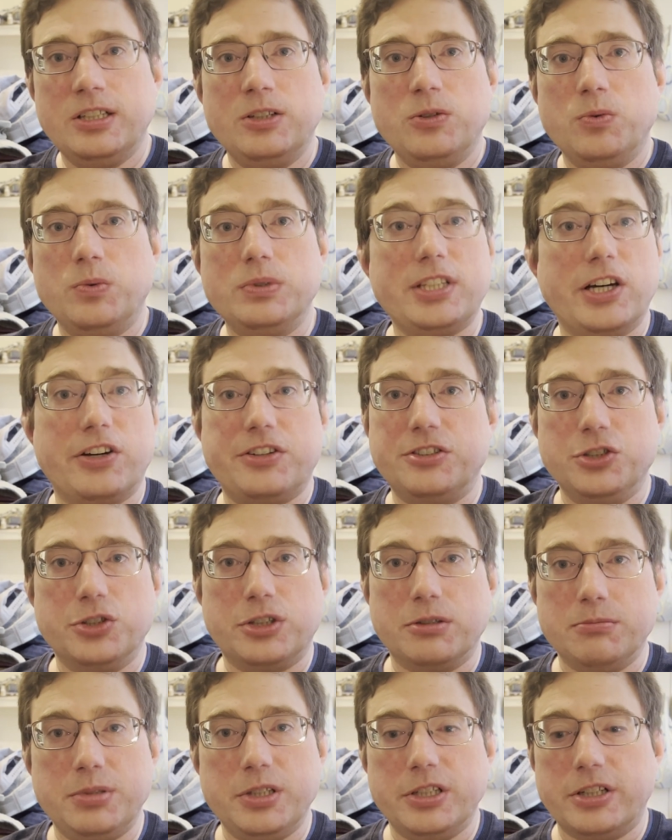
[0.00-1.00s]
a new
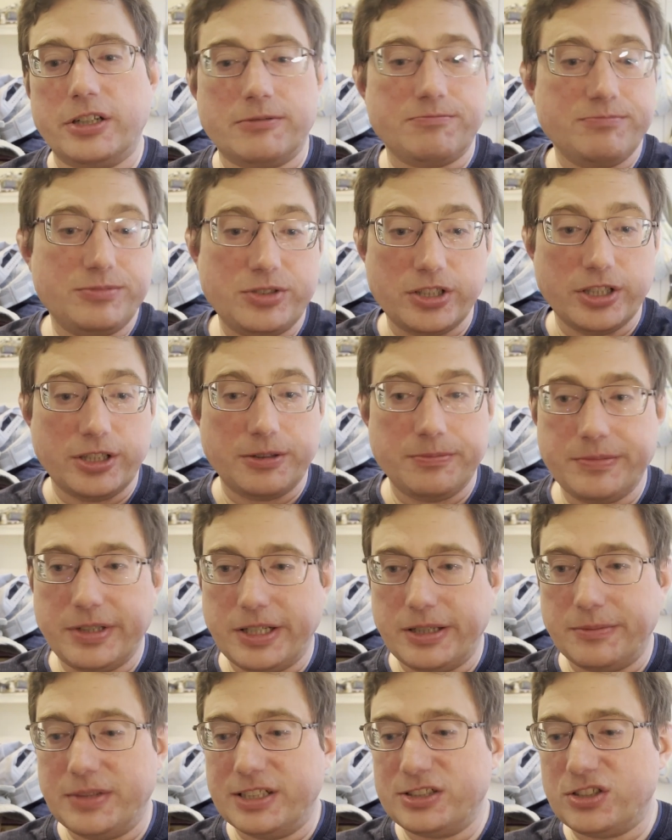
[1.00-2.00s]
computer. So
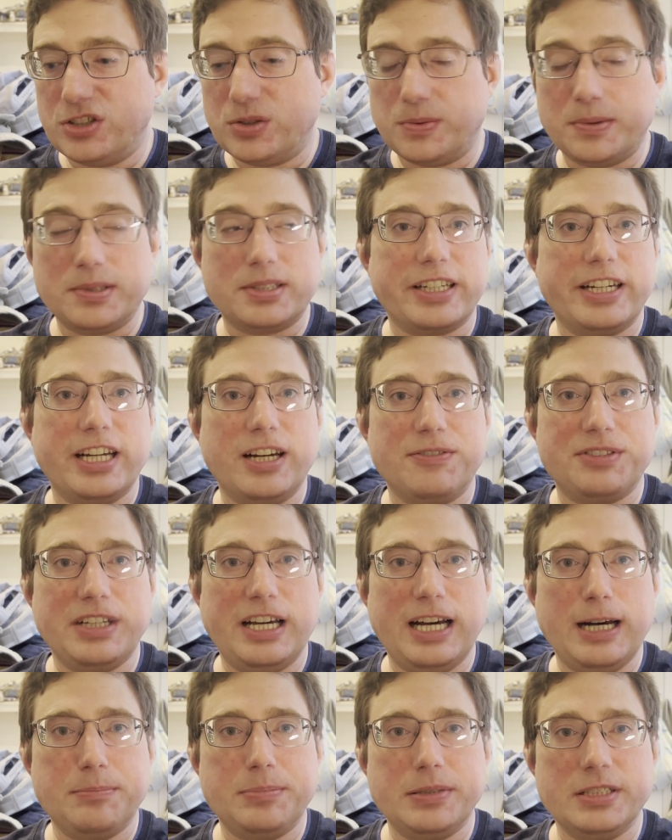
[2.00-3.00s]
that's just what's going to have to
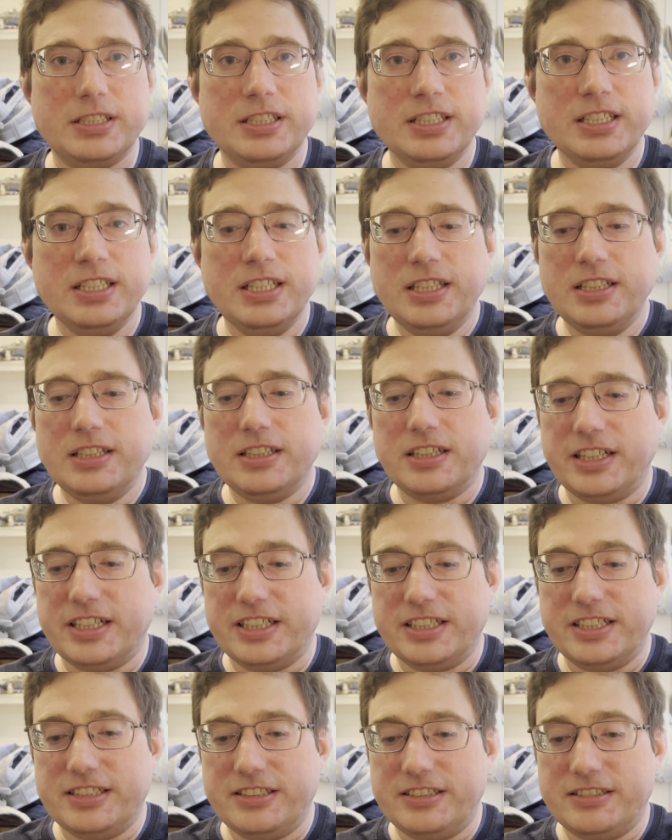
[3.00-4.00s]
happen.
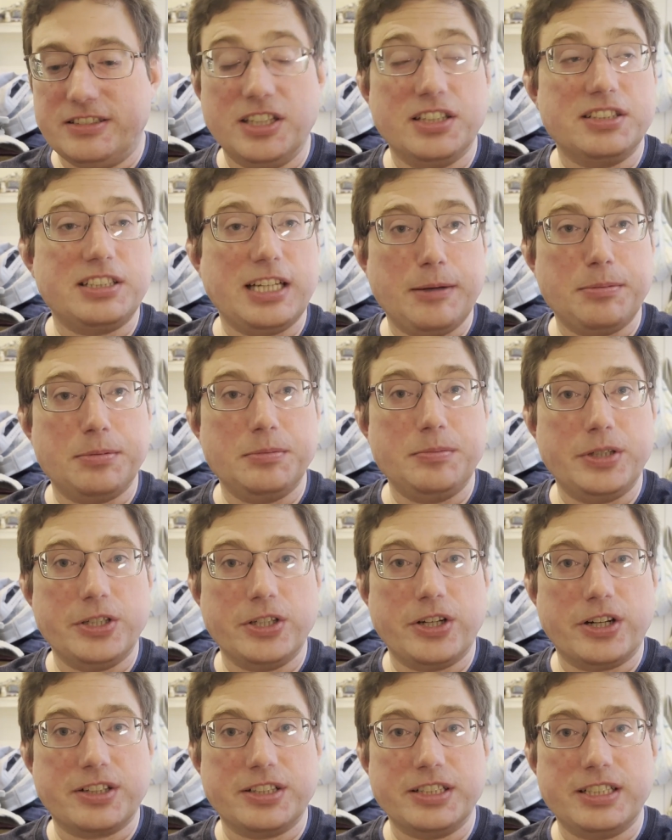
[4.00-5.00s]
It does happen
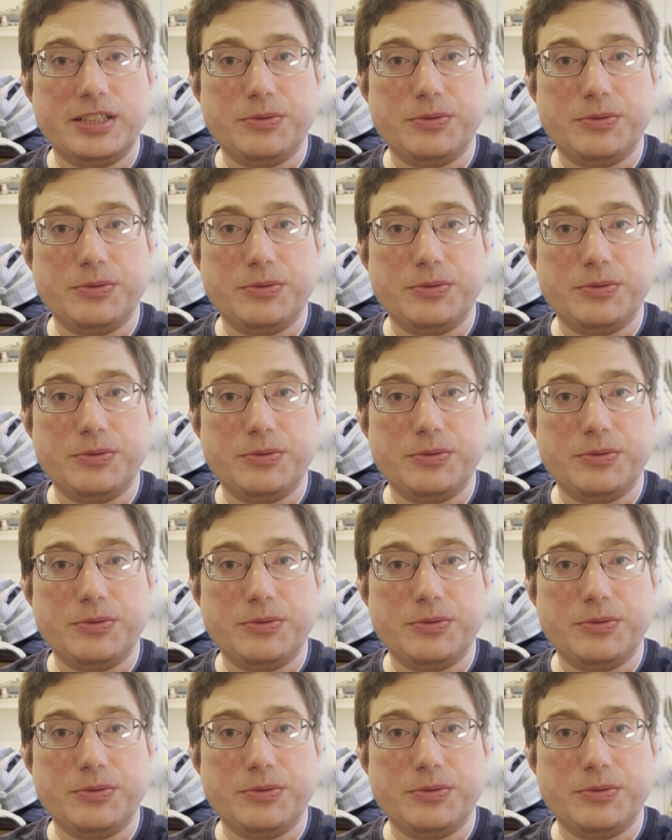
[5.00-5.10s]
periodically